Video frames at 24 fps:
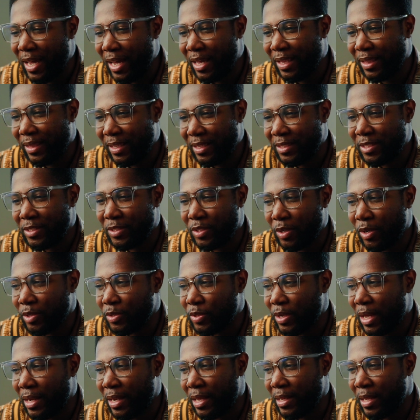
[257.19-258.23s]
And this is
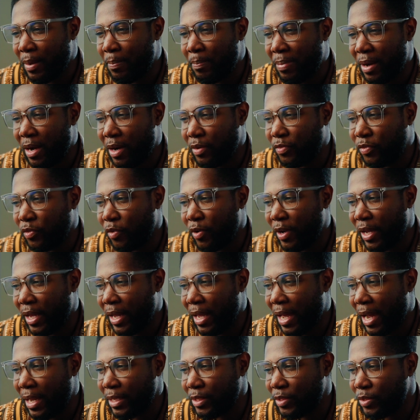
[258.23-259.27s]
also another powerful
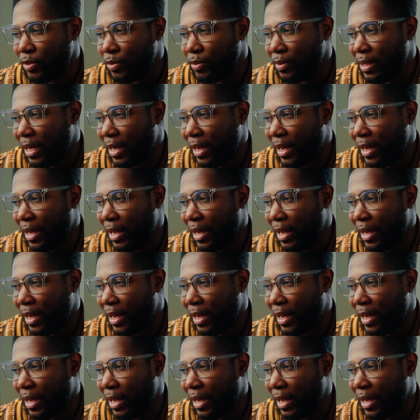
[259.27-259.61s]
AI tool